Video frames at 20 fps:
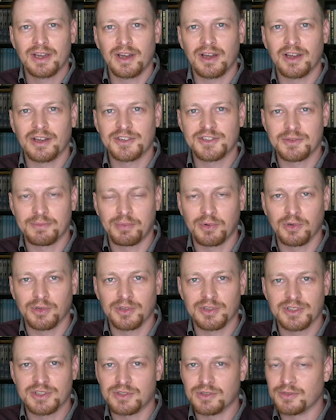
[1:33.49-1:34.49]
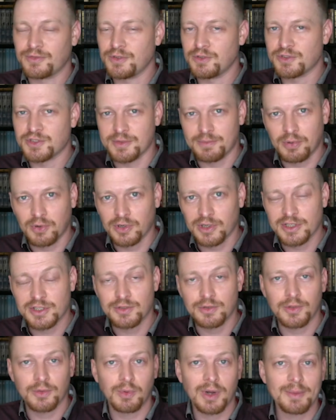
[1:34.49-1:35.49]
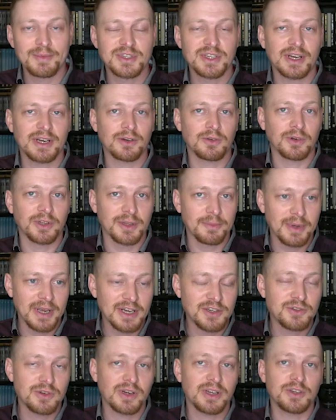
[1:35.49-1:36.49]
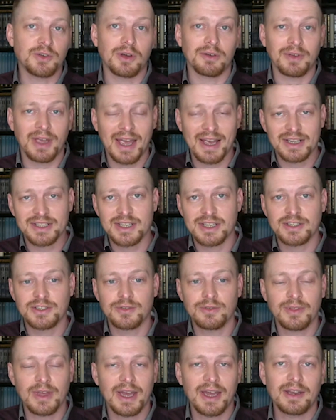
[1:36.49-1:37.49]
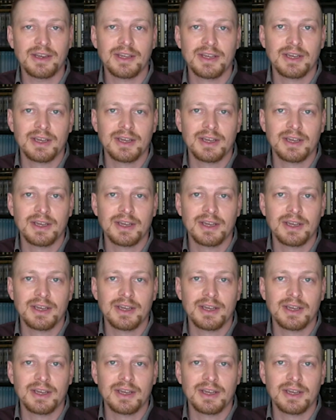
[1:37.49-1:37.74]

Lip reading: supporters. So if you support us through the website or on the Patreon, you have access to that.